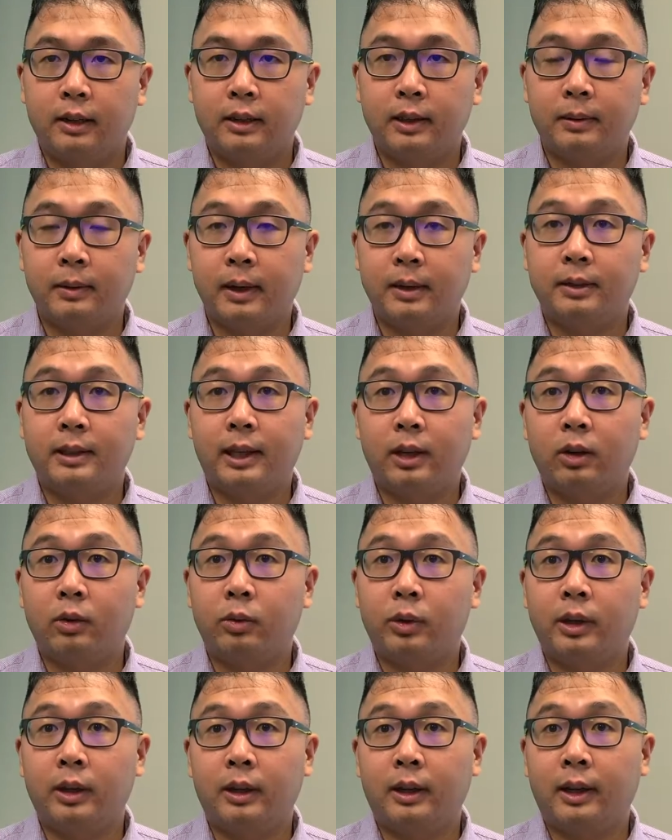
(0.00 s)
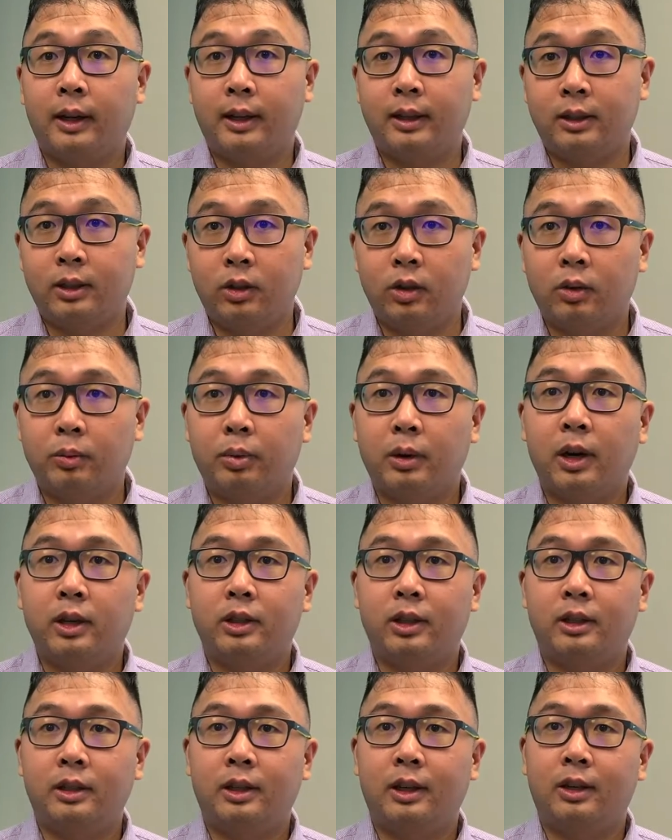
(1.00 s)
Sometimes they don't realize,
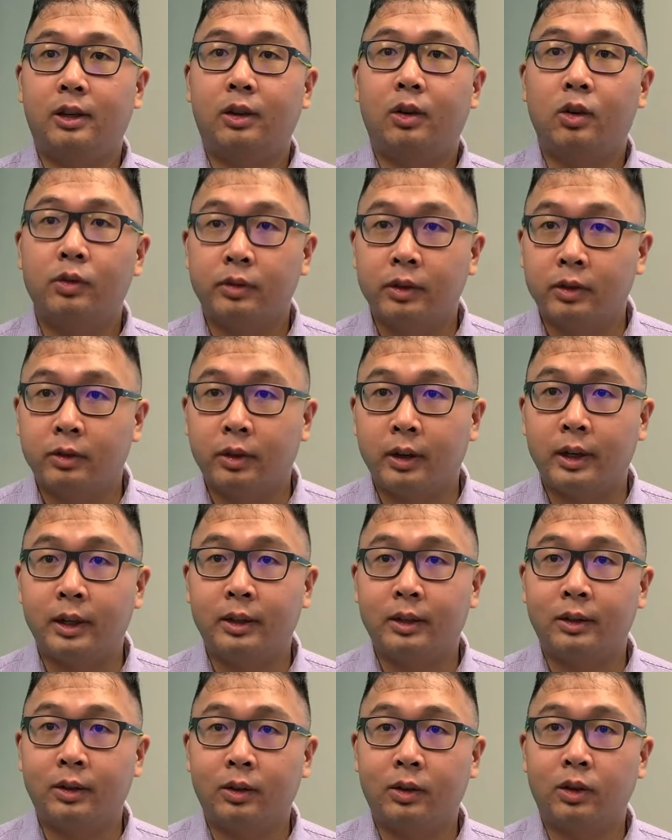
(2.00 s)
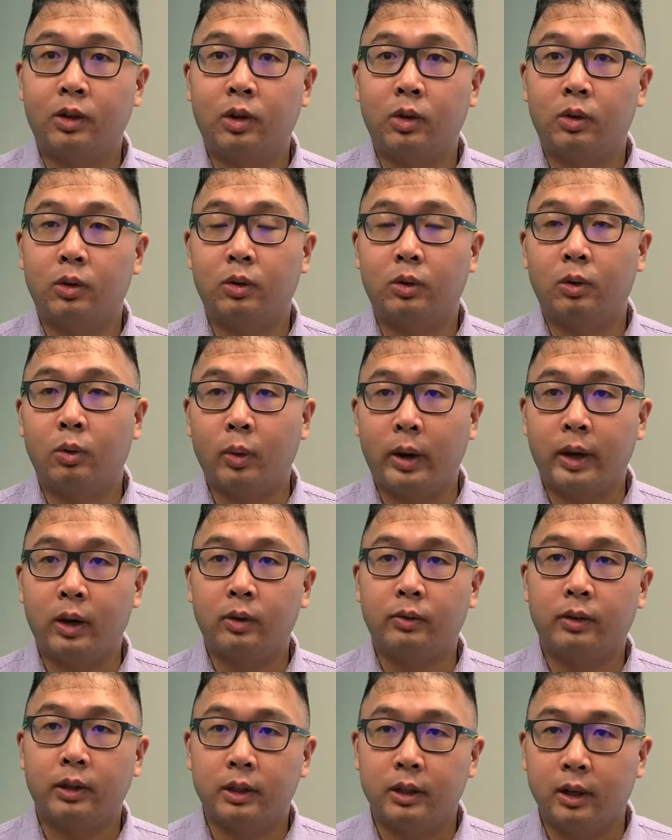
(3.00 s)
projects can overrun or go way
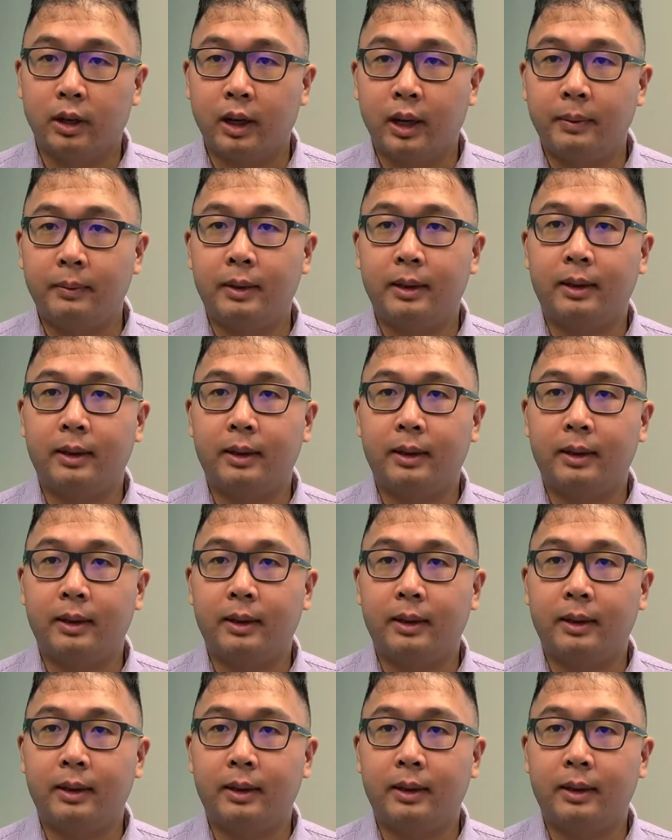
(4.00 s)
over time,